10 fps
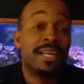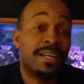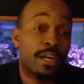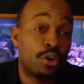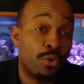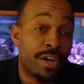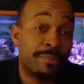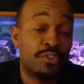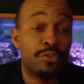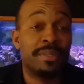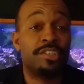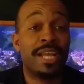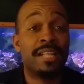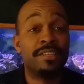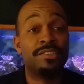Aquarium Tuber
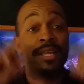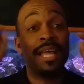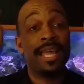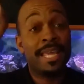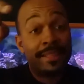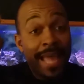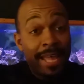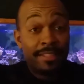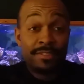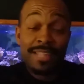Challenge. Hit that